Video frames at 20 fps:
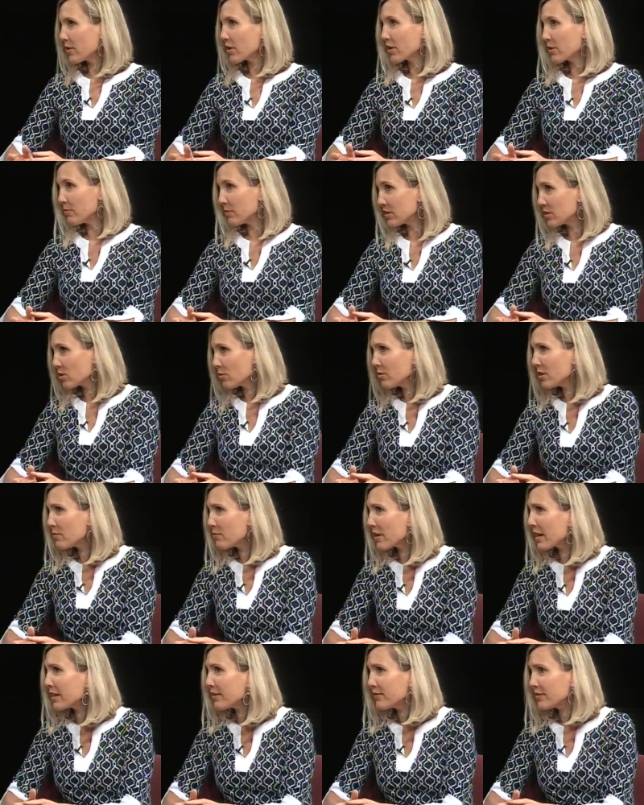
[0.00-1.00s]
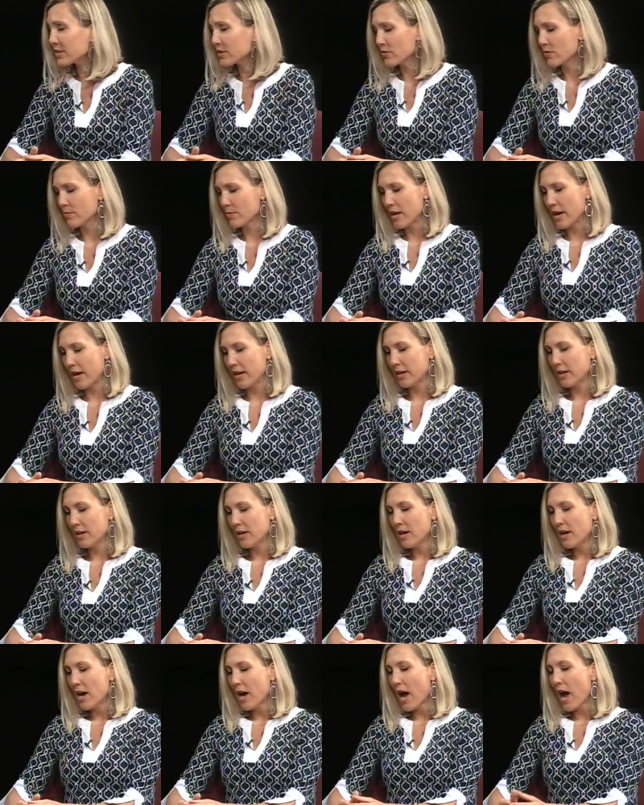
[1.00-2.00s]
can be so many benefits from that.
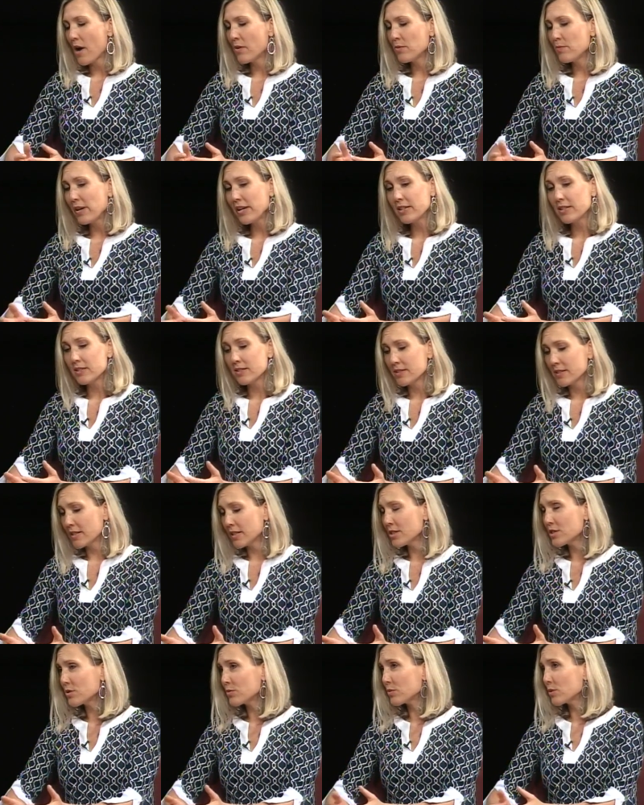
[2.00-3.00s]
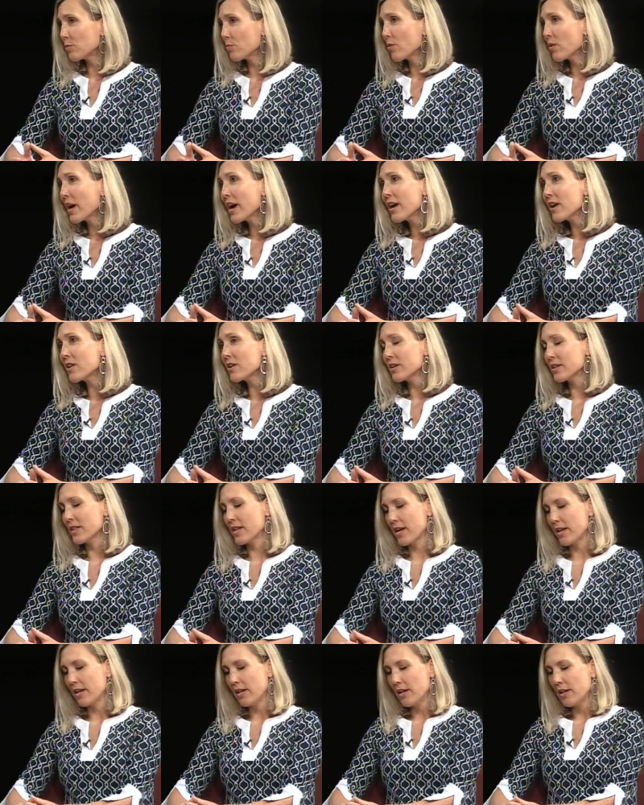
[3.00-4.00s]
I would make a distinction with prayer in
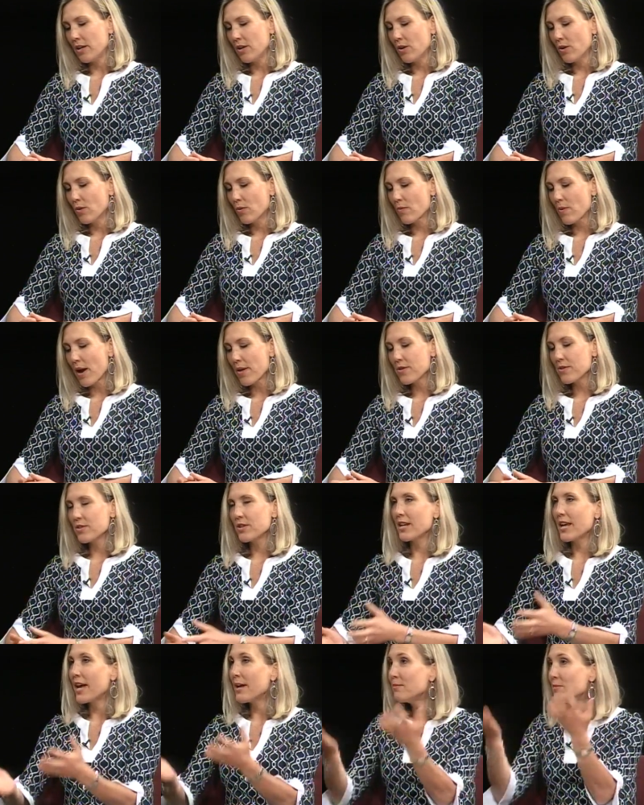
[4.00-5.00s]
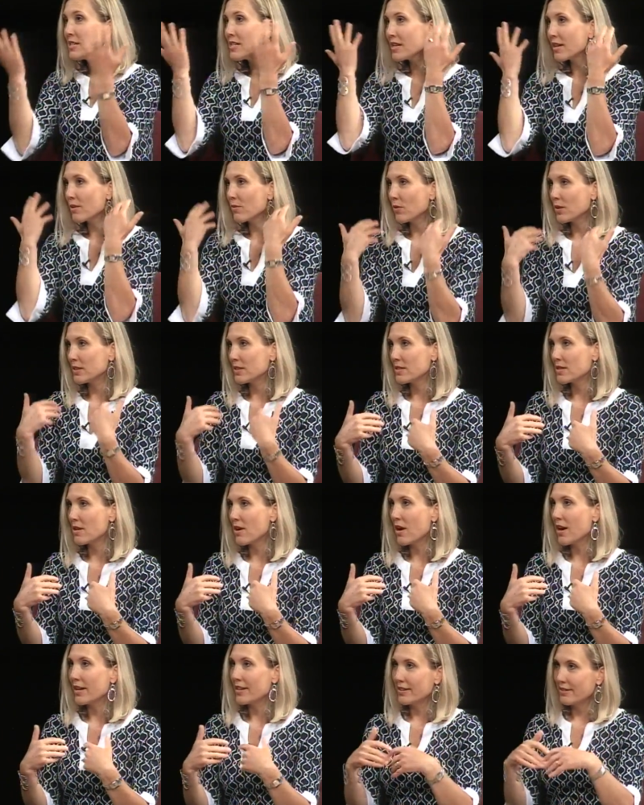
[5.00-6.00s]
that rather than emptying one's
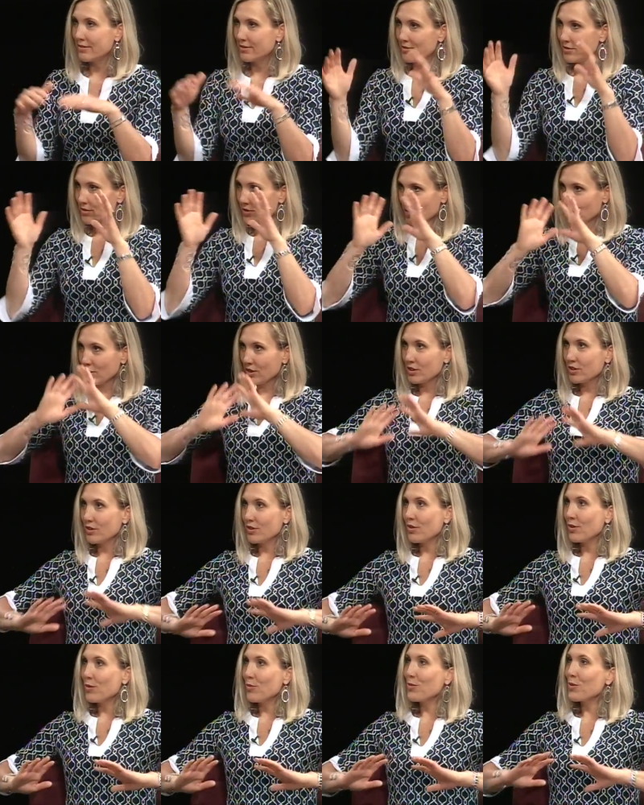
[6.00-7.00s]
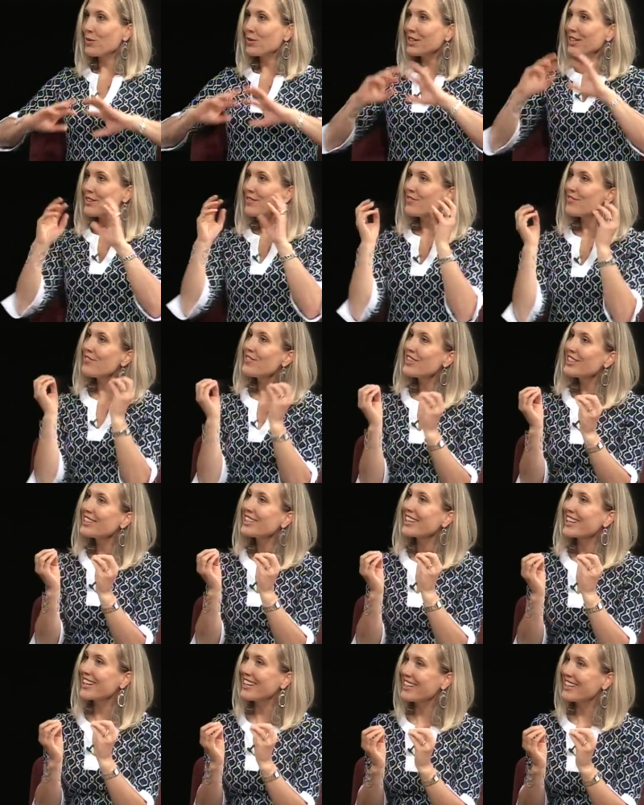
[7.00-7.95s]
thought, we're really filling it.